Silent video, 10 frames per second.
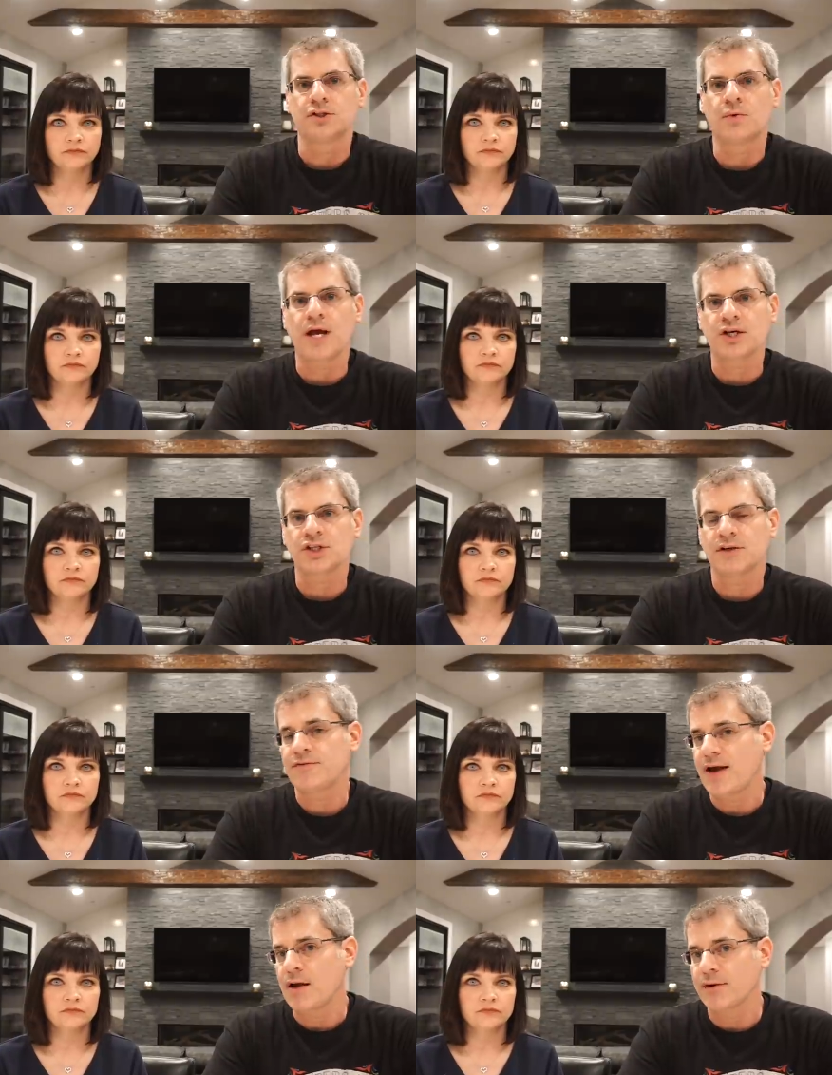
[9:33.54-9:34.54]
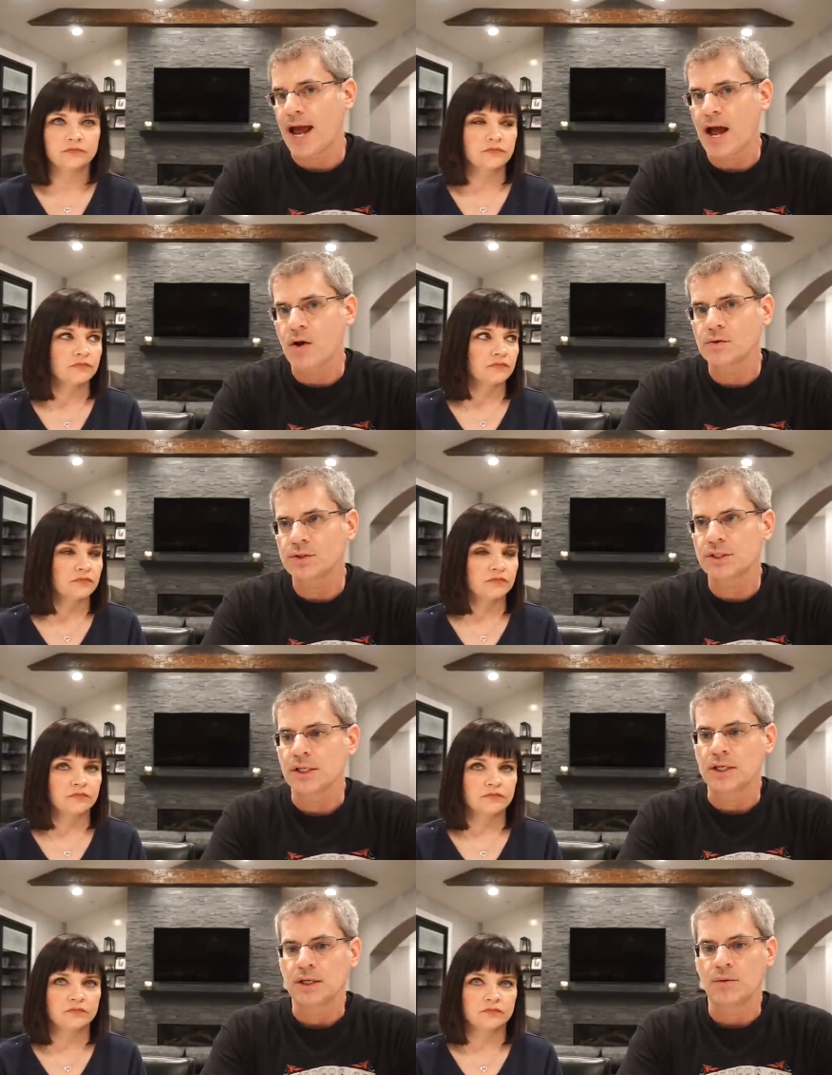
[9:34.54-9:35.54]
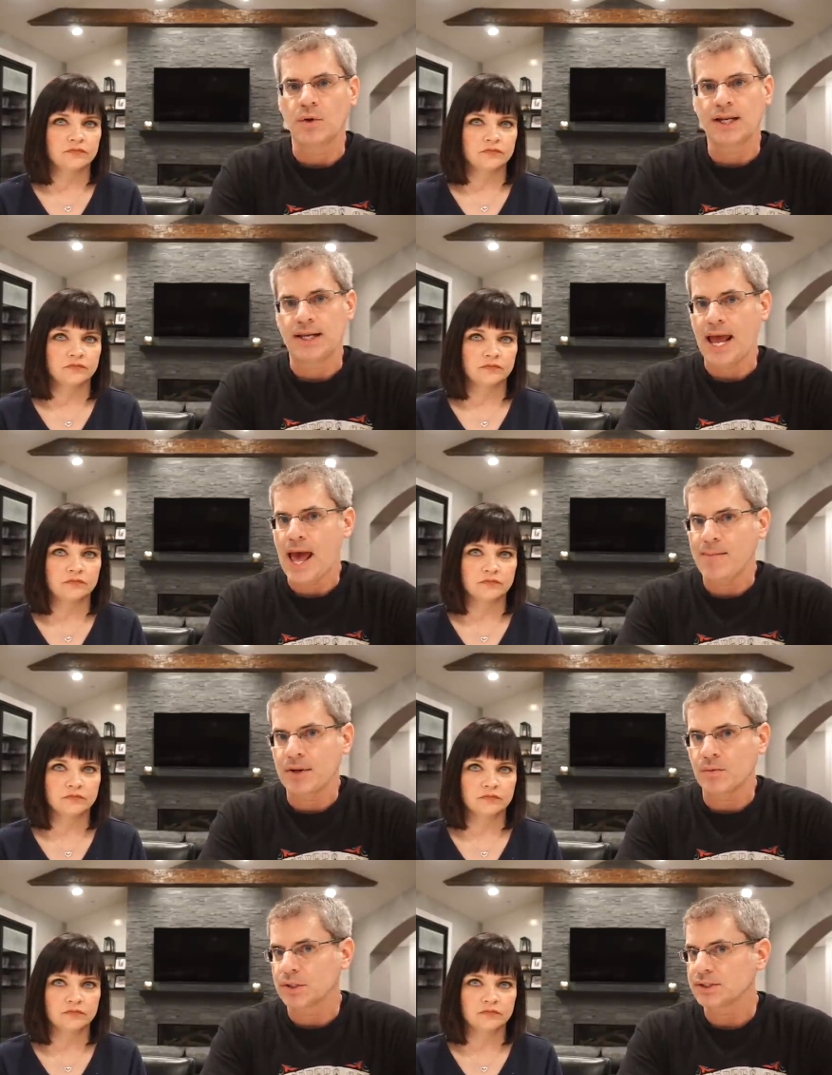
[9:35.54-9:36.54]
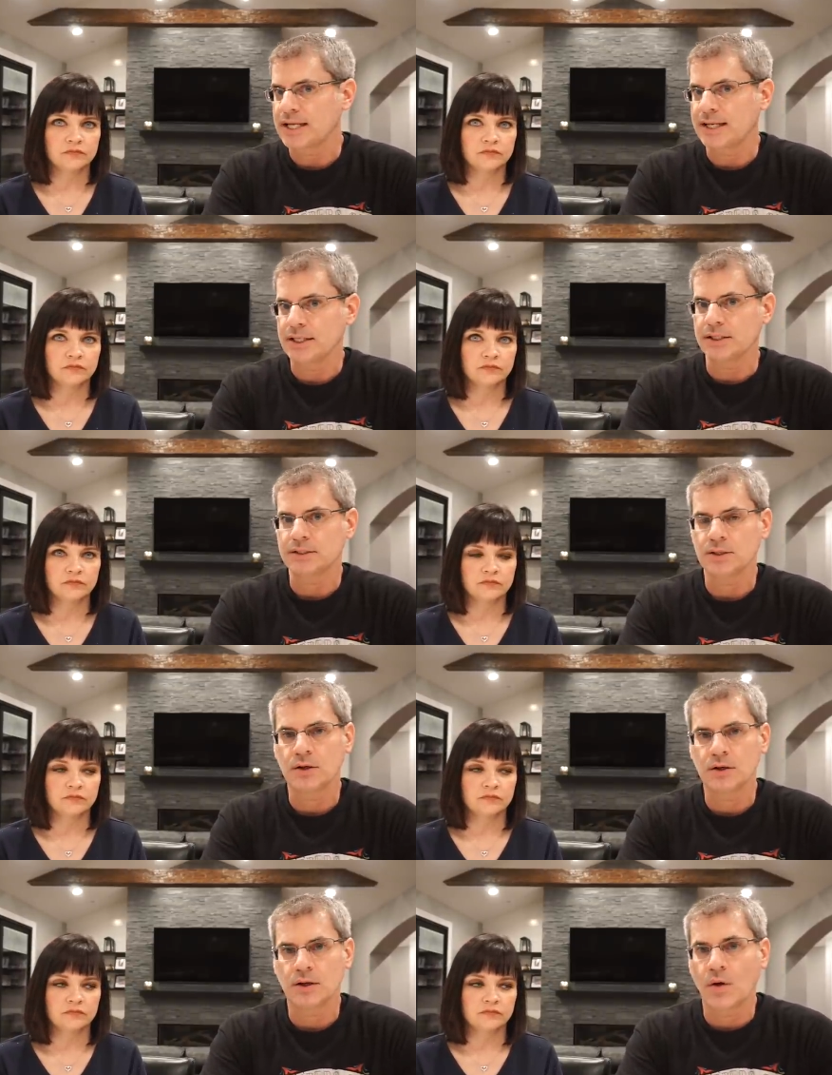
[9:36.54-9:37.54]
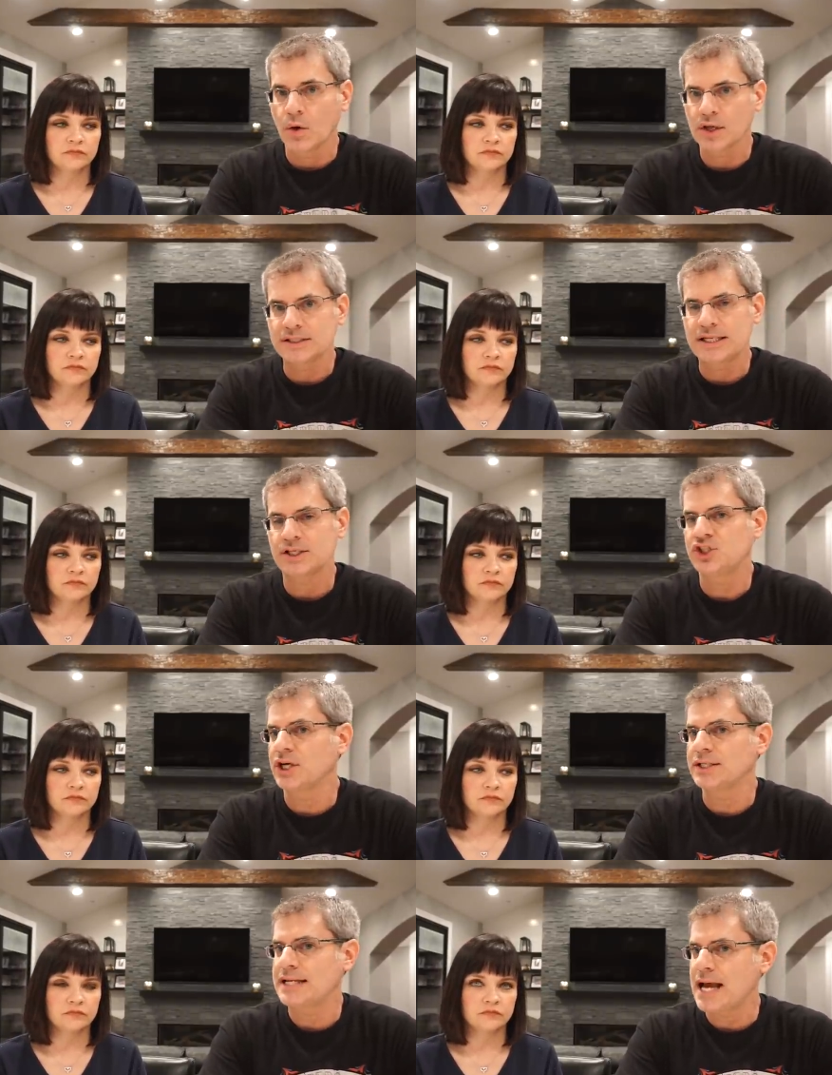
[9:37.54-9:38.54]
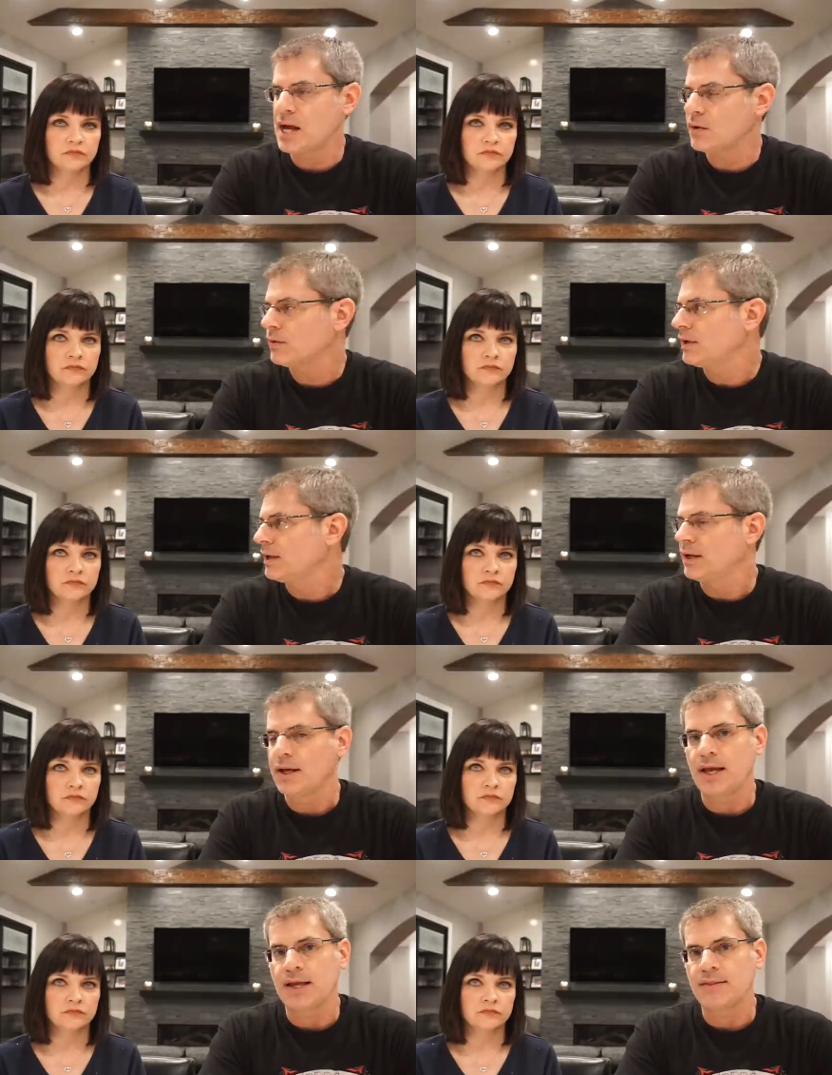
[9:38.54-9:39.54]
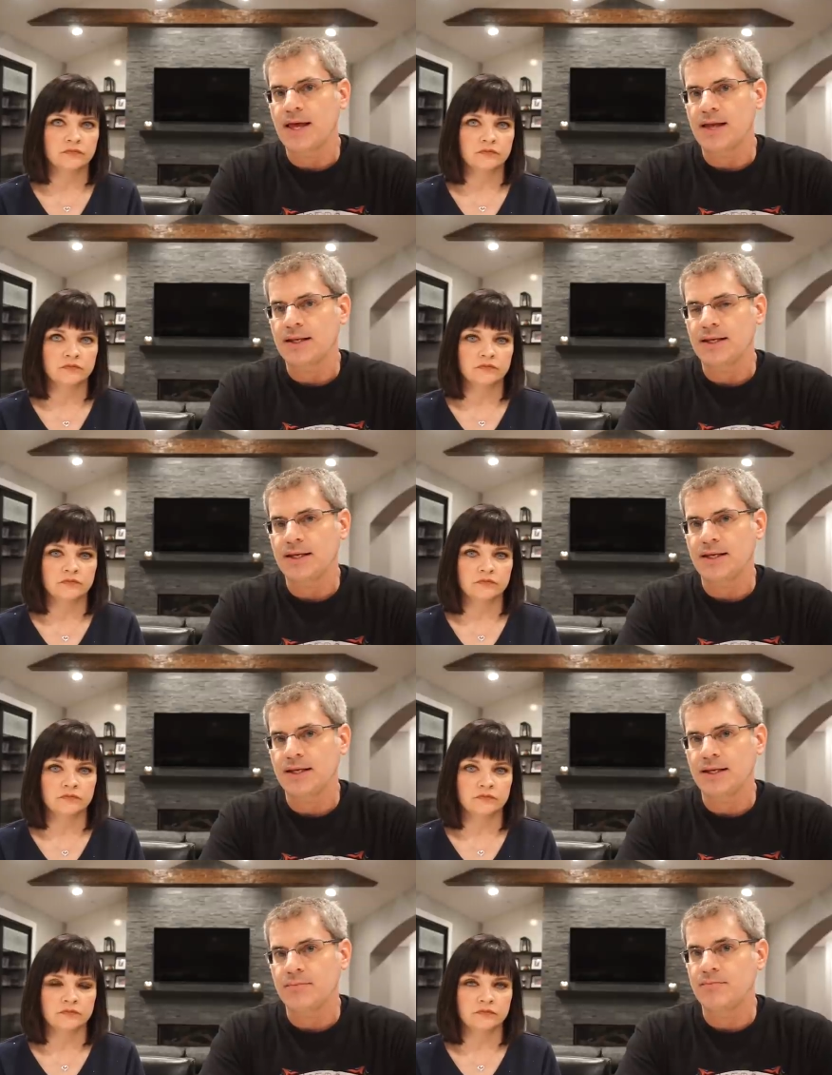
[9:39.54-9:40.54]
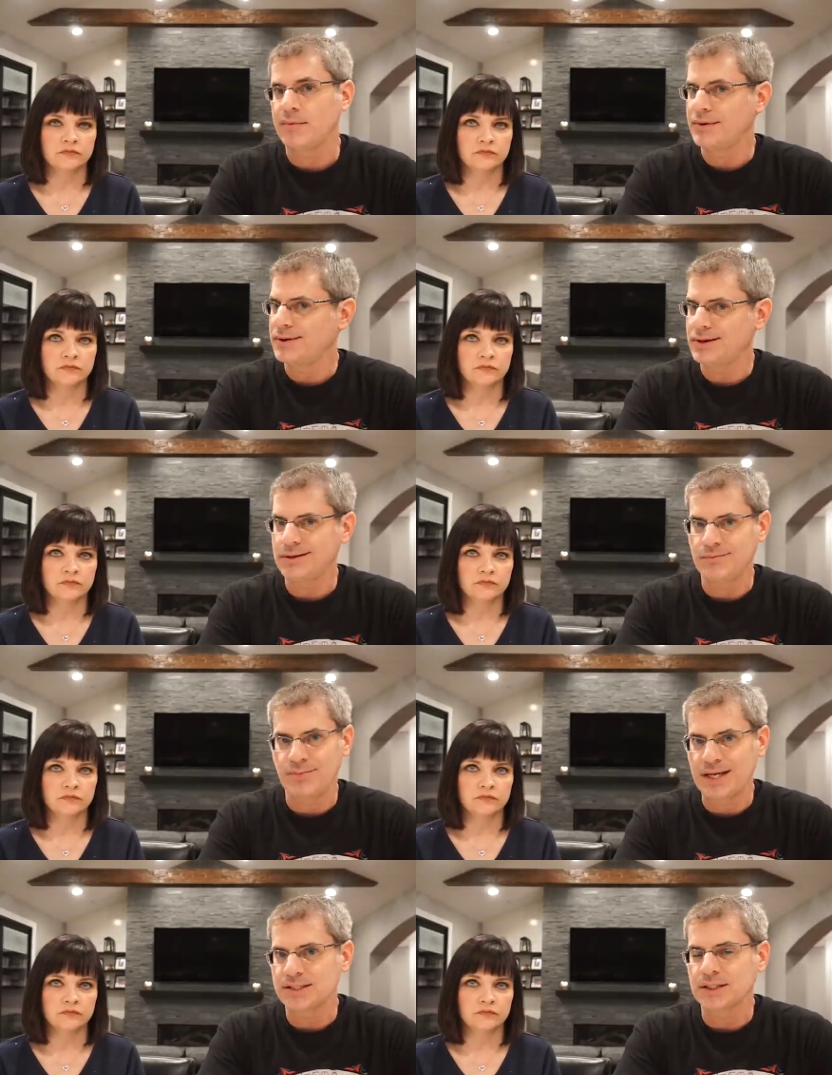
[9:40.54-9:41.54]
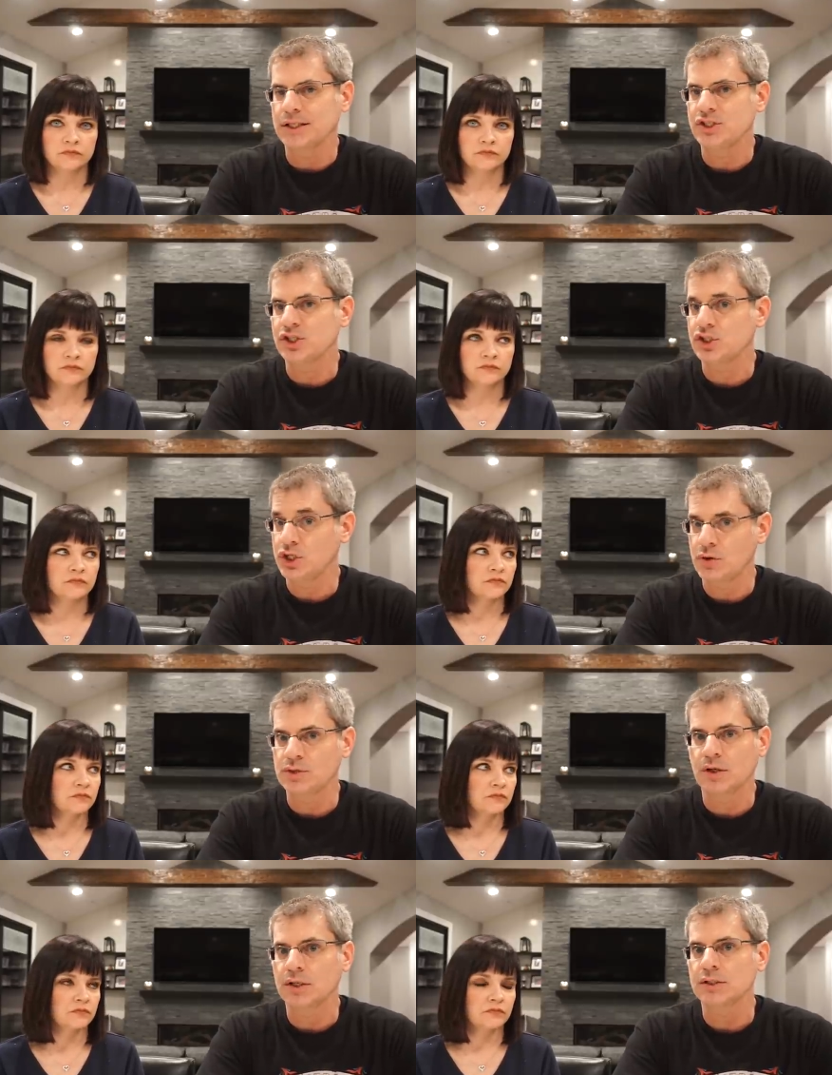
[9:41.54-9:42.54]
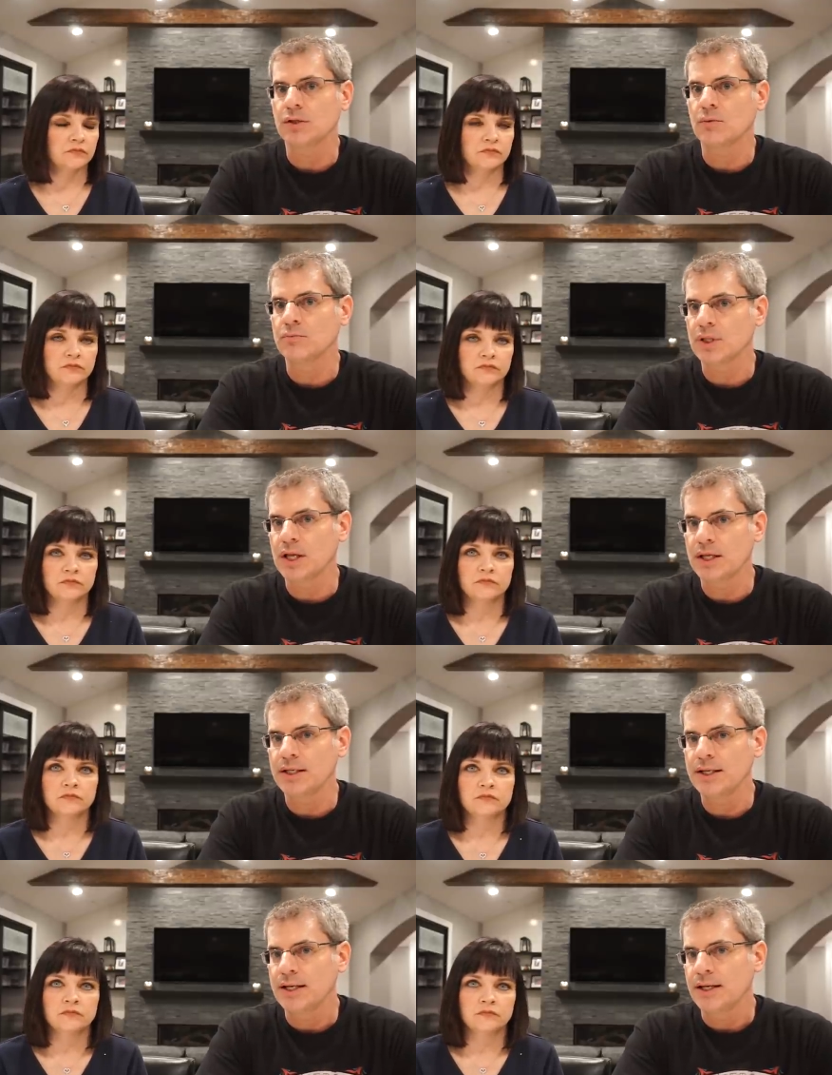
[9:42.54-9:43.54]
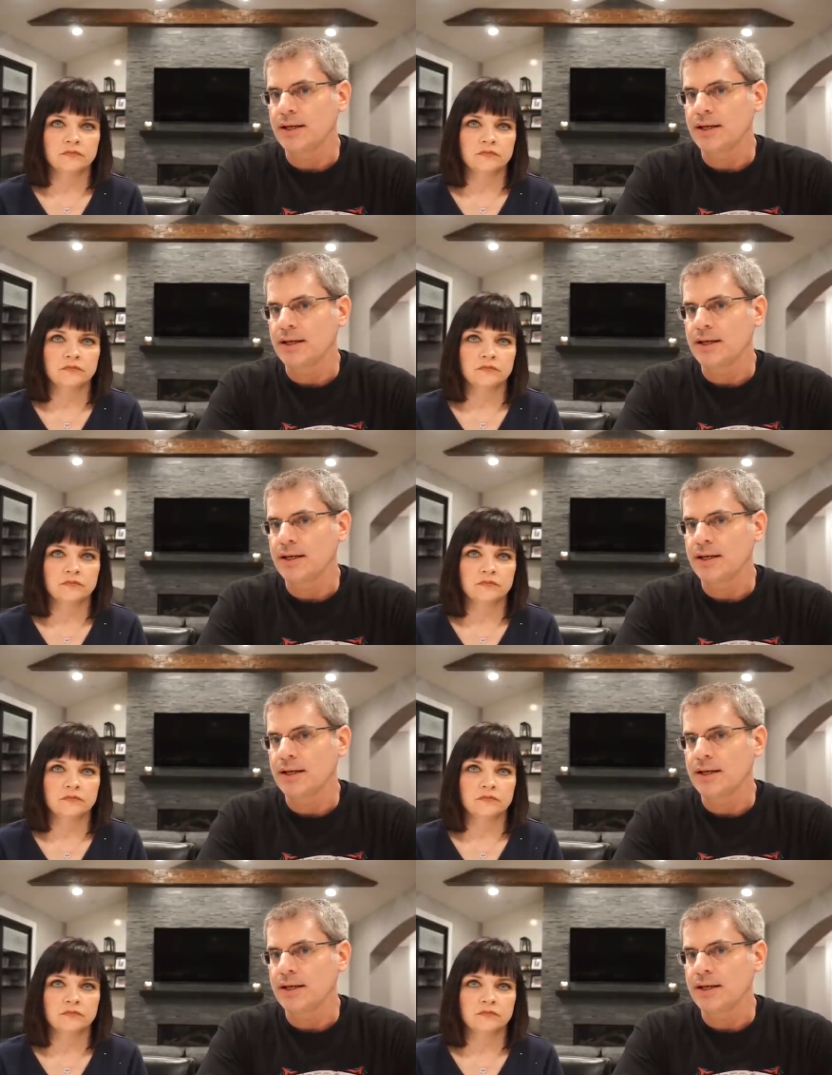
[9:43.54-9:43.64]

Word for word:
Speaker 1: So we actually found out what had happened was that his organs had shut down and that he basically just choked on his own blood